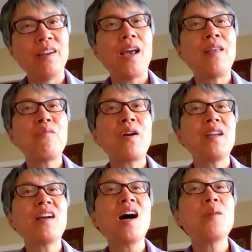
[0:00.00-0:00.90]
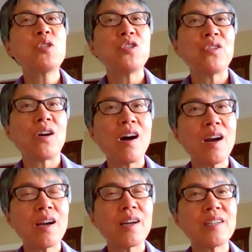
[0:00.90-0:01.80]
And when it comes to the
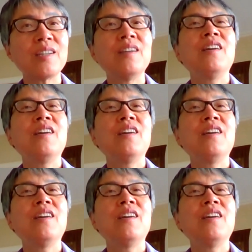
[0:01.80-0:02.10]
heart,